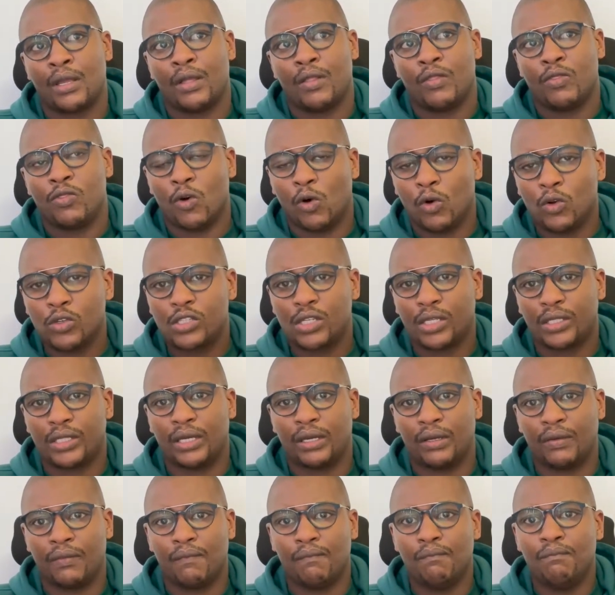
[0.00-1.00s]
those are
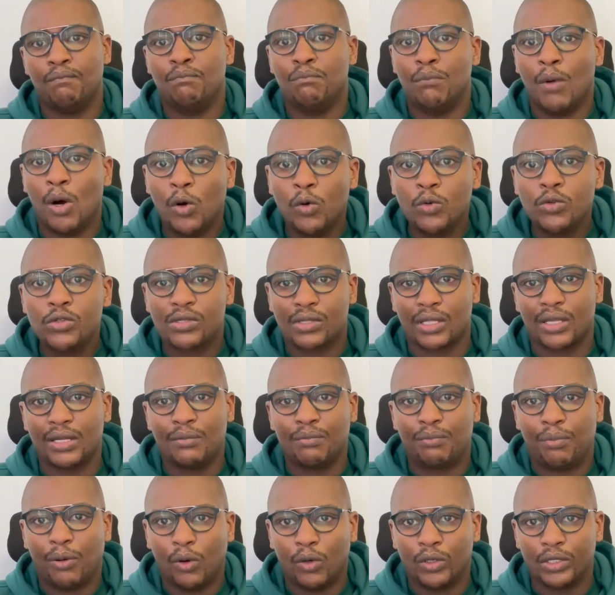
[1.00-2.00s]
the most
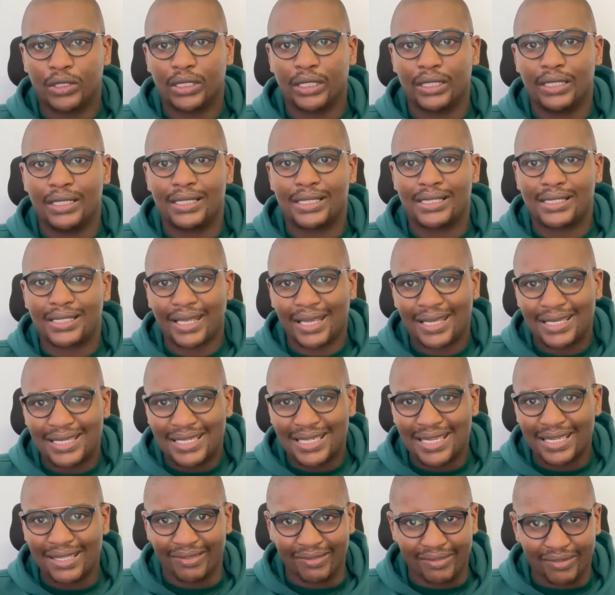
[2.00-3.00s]
important
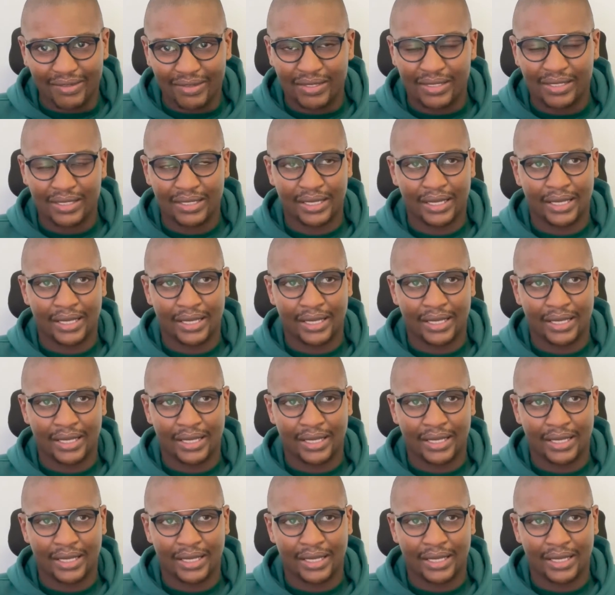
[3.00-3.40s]
sections